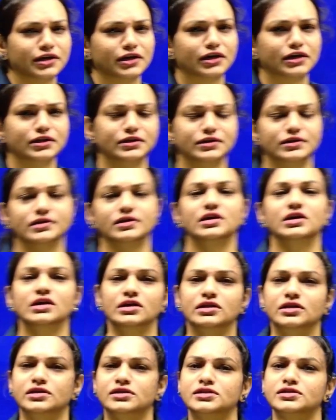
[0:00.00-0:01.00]
and uh,
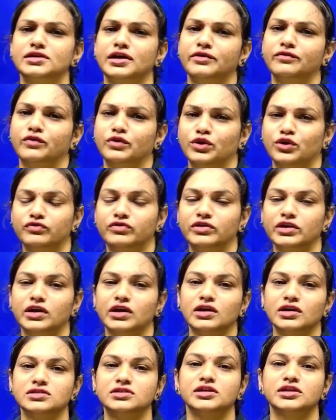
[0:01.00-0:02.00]
this is an one of
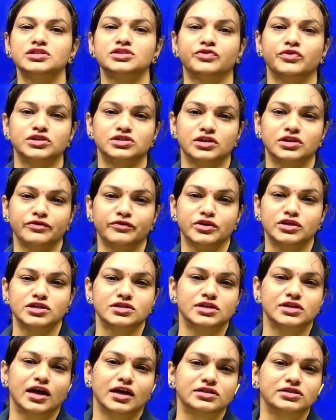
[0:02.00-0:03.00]
the easiest question
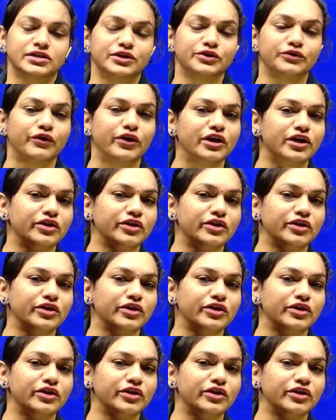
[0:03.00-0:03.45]
which is asked in